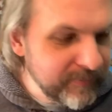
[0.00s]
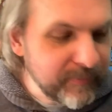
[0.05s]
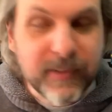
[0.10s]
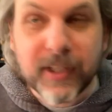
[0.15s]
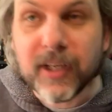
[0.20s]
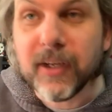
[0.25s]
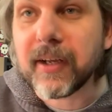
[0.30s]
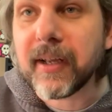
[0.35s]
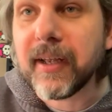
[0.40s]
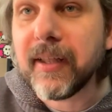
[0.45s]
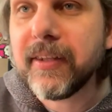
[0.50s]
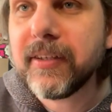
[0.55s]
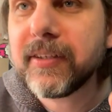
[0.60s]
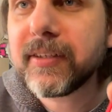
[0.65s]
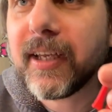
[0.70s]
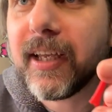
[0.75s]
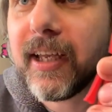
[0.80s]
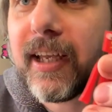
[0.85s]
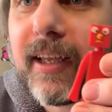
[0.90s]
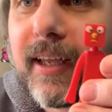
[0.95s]
Okay, this
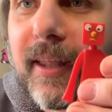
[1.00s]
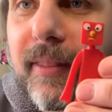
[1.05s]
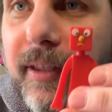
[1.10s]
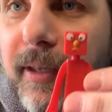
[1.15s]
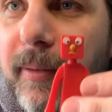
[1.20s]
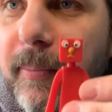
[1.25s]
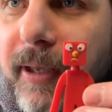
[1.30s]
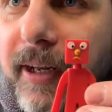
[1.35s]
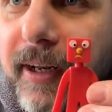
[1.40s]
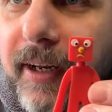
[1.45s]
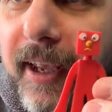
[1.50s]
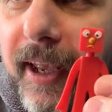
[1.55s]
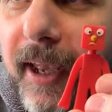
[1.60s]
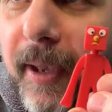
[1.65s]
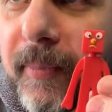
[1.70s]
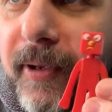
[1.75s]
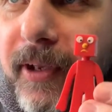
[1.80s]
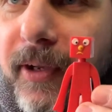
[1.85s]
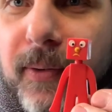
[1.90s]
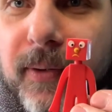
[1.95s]
guy I think made a
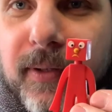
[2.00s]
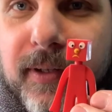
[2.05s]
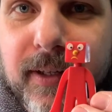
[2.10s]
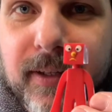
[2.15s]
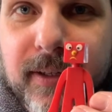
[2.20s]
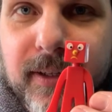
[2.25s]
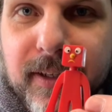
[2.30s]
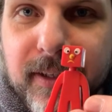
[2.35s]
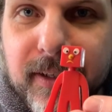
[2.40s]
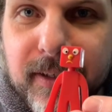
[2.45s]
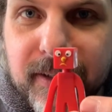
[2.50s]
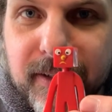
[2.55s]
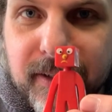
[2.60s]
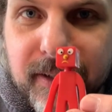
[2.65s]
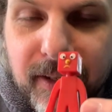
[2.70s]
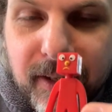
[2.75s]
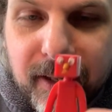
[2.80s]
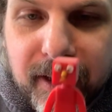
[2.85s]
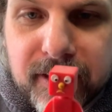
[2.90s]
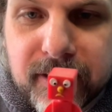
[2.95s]
cameo in the
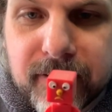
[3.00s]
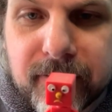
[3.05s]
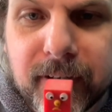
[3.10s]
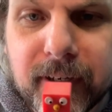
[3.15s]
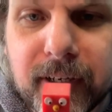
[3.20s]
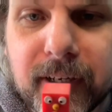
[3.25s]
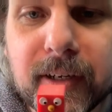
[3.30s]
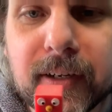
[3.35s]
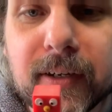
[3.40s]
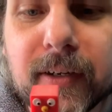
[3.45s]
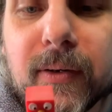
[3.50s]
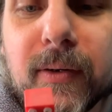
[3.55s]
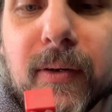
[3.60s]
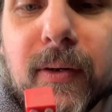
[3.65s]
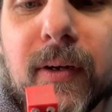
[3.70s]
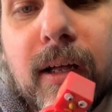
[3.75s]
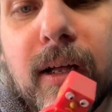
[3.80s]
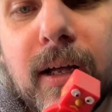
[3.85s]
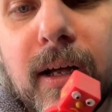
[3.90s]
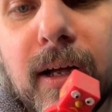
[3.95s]
last video.
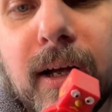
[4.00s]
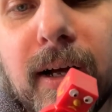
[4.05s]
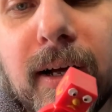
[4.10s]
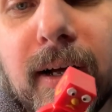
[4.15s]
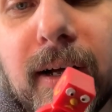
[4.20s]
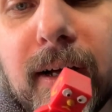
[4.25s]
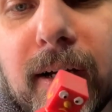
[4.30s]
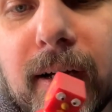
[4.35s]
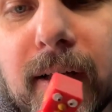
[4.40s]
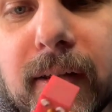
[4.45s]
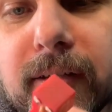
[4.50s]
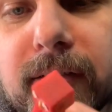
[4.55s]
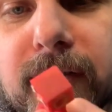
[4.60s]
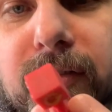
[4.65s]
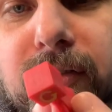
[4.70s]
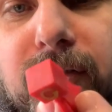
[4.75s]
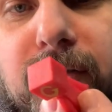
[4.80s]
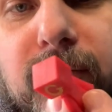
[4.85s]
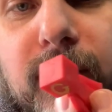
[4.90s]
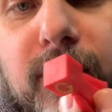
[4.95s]
This
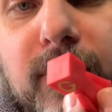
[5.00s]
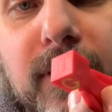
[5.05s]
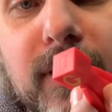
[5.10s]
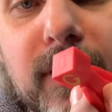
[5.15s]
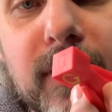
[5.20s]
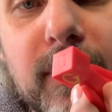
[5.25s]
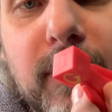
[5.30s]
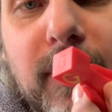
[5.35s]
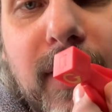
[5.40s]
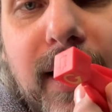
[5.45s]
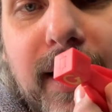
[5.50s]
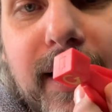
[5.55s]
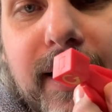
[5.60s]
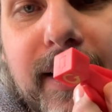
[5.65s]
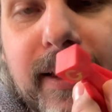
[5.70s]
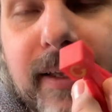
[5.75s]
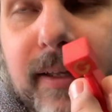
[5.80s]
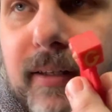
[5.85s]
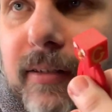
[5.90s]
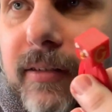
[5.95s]
is one of the
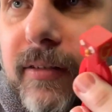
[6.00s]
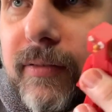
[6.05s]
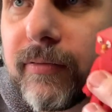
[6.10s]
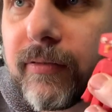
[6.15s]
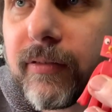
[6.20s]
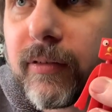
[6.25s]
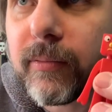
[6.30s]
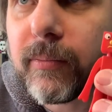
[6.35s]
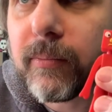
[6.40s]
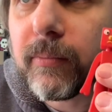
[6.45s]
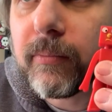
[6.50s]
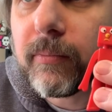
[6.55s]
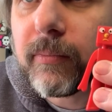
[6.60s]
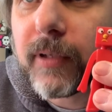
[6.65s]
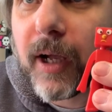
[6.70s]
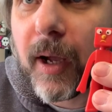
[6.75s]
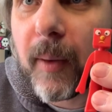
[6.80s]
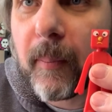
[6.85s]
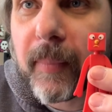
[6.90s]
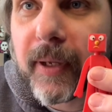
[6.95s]
blockheads from
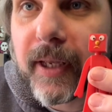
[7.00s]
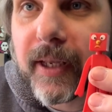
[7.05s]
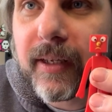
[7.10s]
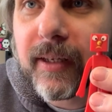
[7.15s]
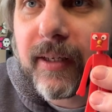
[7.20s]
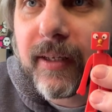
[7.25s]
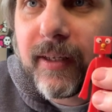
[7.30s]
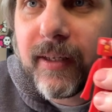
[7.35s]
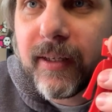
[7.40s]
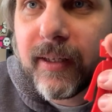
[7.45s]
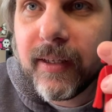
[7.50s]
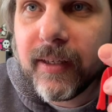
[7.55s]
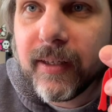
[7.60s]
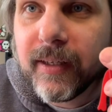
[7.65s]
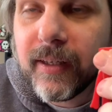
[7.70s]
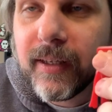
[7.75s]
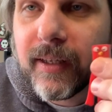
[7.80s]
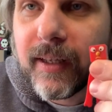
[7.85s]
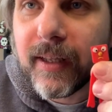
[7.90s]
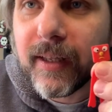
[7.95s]
Gumby
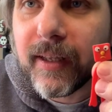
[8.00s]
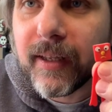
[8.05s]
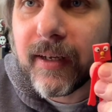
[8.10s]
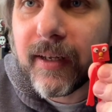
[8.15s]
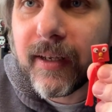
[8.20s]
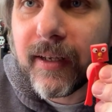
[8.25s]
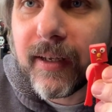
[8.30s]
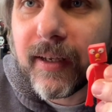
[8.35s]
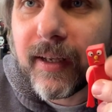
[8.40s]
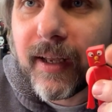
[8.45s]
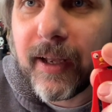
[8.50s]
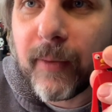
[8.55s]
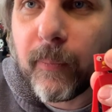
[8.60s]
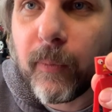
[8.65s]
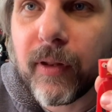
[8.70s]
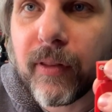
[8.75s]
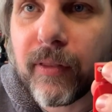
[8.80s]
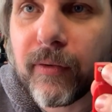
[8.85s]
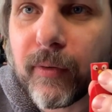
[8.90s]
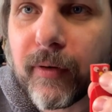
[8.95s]
And I
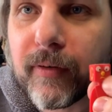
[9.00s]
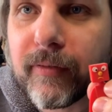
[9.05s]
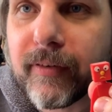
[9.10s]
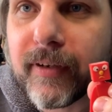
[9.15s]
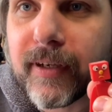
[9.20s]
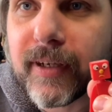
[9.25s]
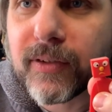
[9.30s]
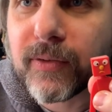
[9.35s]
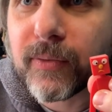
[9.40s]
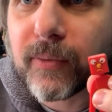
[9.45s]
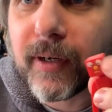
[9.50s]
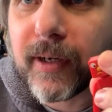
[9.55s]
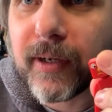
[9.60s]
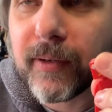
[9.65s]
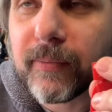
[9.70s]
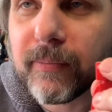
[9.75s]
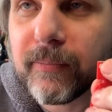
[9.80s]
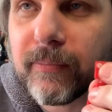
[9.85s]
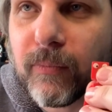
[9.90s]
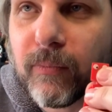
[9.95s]
went through a phase where
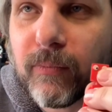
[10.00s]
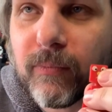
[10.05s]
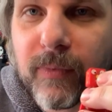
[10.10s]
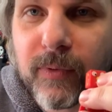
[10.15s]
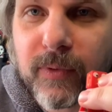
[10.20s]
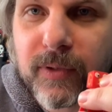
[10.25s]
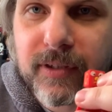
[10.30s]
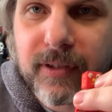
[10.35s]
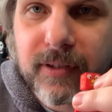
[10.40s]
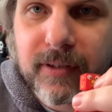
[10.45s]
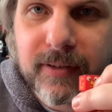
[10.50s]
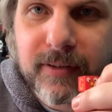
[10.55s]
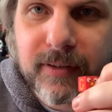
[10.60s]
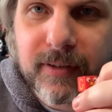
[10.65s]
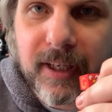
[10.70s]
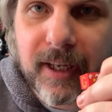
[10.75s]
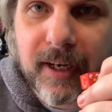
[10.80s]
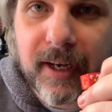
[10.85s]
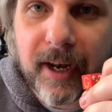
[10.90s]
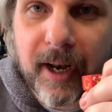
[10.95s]
I was just
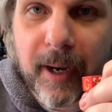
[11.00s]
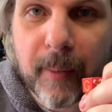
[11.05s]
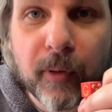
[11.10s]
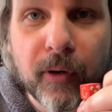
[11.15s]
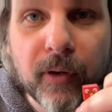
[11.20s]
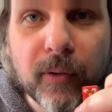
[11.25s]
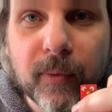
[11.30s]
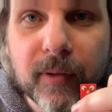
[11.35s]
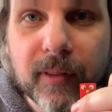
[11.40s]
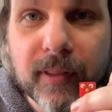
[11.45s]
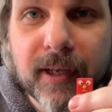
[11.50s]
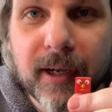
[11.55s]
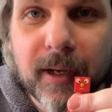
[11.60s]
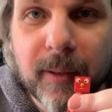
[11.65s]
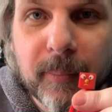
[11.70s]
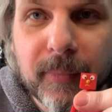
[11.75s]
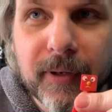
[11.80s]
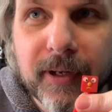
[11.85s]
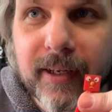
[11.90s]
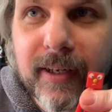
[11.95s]
enamored with
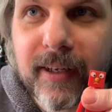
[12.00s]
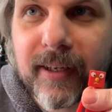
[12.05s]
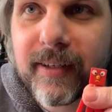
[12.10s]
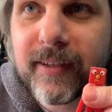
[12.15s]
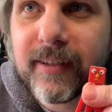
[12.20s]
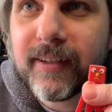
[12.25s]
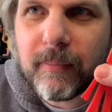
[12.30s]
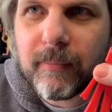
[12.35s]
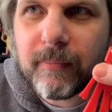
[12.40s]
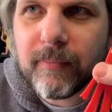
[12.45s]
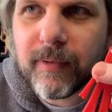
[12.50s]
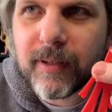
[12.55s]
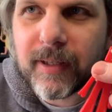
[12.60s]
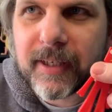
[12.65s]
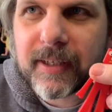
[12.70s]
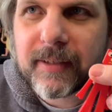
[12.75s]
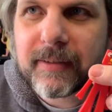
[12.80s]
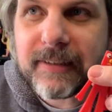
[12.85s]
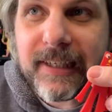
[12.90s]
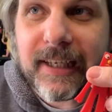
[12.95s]
Gumby,
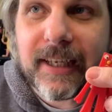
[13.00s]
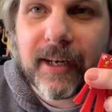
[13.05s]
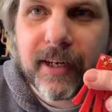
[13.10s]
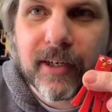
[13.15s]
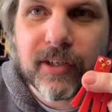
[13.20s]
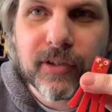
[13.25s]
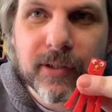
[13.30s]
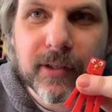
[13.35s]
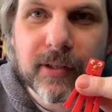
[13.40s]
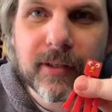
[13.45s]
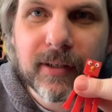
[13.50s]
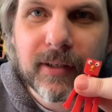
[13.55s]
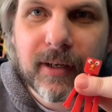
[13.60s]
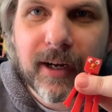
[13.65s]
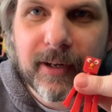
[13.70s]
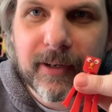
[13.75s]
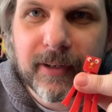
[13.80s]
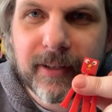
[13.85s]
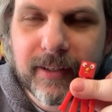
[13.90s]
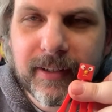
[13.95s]
like teenager.
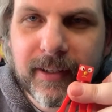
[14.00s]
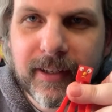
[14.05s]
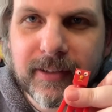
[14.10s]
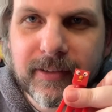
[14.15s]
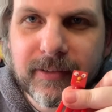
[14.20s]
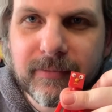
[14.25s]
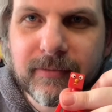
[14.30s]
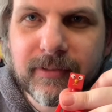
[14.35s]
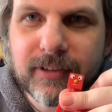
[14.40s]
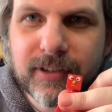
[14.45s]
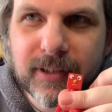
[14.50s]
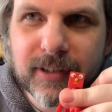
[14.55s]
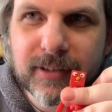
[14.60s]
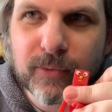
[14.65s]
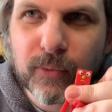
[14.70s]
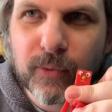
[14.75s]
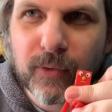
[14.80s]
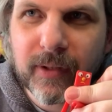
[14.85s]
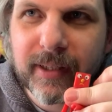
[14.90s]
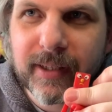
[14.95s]
I just
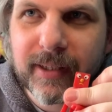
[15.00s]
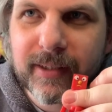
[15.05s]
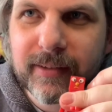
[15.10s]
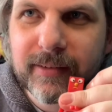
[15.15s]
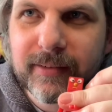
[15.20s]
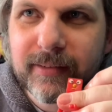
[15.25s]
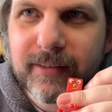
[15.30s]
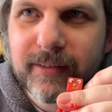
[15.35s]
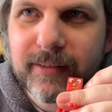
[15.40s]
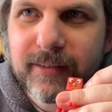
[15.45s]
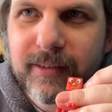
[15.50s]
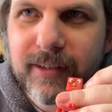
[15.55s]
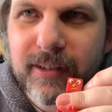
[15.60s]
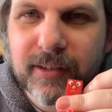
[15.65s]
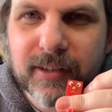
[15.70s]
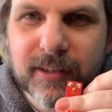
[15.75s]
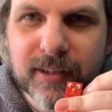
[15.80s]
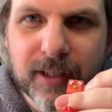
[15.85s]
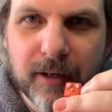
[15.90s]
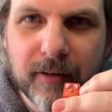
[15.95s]
really
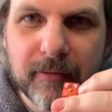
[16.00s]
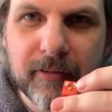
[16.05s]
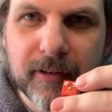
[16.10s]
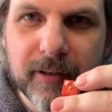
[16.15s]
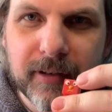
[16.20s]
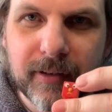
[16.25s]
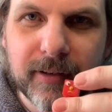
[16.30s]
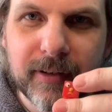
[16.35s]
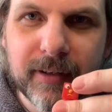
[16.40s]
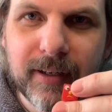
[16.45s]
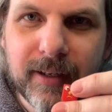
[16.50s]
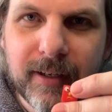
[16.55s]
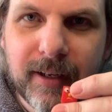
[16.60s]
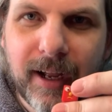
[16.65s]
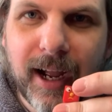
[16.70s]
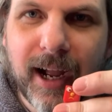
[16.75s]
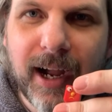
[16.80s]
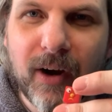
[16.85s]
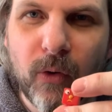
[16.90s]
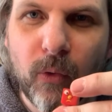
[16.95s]
discovered
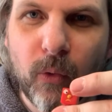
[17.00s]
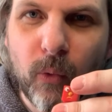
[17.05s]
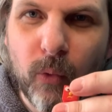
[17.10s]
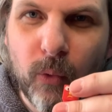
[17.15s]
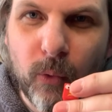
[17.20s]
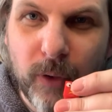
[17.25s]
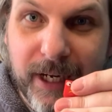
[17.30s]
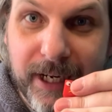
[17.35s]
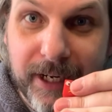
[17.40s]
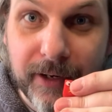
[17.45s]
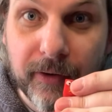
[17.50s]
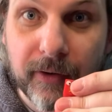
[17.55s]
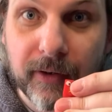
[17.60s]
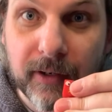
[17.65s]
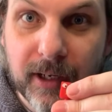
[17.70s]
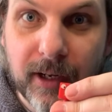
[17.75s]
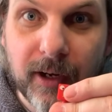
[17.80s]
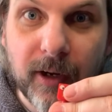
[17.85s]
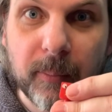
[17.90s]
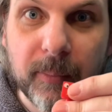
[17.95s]
how weird
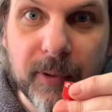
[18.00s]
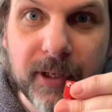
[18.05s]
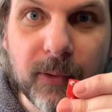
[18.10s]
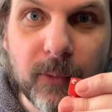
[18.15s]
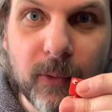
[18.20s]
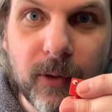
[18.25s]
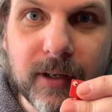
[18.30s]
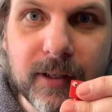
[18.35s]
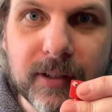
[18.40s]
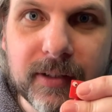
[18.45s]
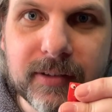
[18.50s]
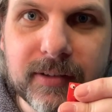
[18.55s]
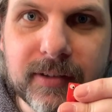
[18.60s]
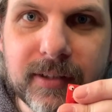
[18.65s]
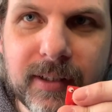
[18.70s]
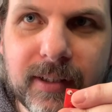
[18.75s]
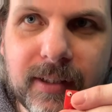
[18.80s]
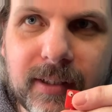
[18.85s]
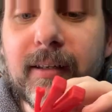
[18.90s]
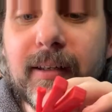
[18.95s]
Gumby
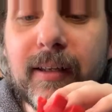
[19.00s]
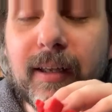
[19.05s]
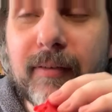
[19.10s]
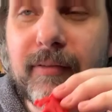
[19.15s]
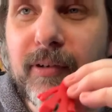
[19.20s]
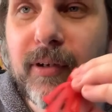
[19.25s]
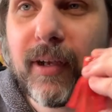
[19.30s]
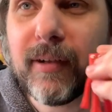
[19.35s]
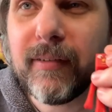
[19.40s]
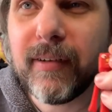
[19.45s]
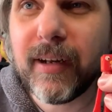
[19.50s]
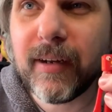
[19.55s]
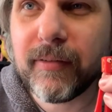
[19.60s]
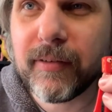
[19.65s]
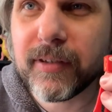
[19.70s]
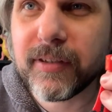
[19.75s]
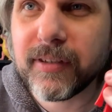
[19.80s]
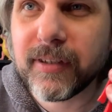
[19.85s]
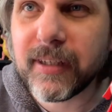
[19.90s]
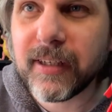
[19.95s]
was. If you haven't ever
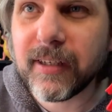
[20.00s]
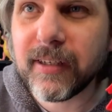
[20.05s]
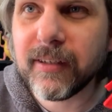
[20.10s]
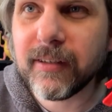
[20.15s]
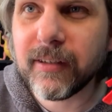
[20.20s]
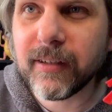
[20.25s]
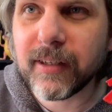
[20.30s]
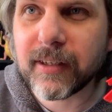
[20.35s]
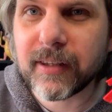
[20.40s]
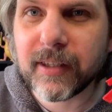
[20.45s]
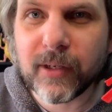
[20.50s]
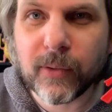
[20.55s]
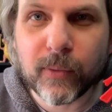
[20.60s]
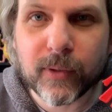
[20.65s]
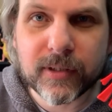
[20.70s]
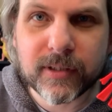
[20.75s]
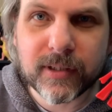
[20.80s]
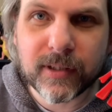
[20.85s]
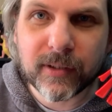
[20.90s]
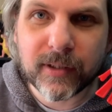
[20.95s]
seen like the
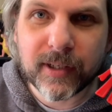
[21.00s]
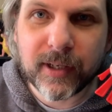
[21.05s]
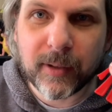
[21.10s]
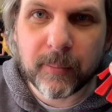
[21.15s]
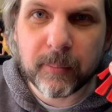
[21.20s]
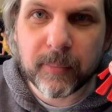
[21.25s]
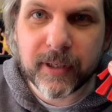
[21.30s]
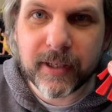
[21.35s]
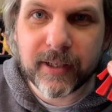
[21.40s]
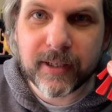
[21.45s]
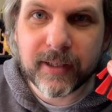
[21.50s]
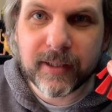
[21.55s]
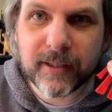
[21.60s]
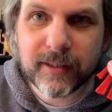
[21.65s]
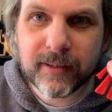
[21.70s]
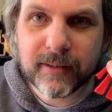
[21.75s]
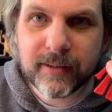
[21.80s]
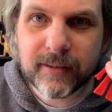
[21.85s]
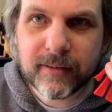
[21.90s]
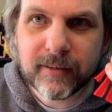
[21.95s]
original Gumby
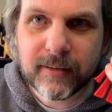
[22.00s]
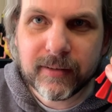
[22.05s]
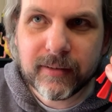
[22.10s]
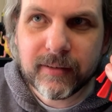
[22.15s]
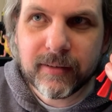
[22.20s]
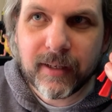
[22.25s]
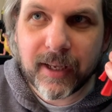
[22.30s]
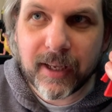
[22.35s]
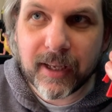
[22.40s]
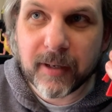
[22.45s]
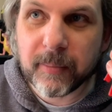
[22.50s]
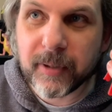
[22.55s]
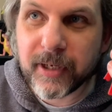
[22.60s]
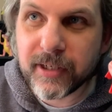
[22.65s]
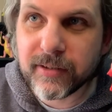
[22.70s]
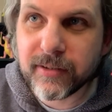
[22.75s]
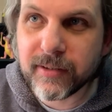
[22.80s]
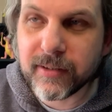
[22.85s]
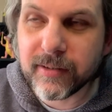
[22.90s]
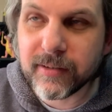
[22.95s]

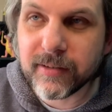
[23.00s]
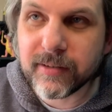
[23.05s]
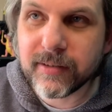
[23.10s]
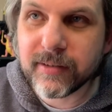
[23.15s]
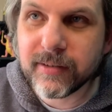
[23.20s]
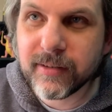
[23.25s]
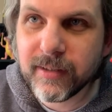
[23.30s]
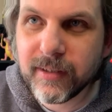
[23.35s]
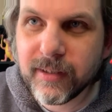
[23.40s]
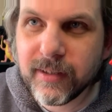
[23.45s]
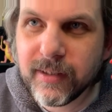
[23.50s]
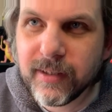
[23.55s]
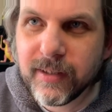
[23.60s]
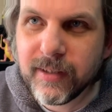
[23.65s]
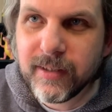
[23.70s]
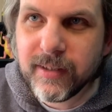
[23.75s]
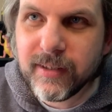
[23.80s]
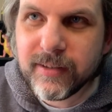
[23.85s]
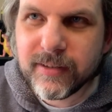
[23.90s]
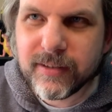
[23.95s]
animations,
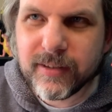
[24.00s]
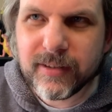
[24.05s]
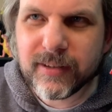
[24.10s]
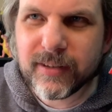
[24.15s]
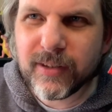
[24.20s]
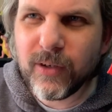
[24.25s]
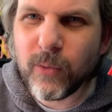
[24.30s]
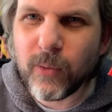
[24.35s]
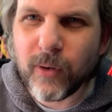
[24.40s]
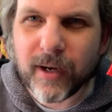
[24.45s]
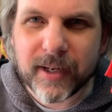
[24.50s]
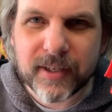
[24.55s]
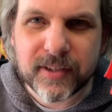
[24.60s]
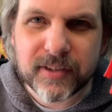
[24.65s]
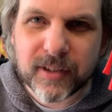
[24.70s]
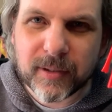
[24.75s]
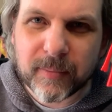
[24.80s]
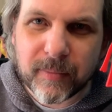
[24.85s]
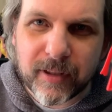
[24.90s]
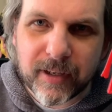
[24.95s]
just go watch them.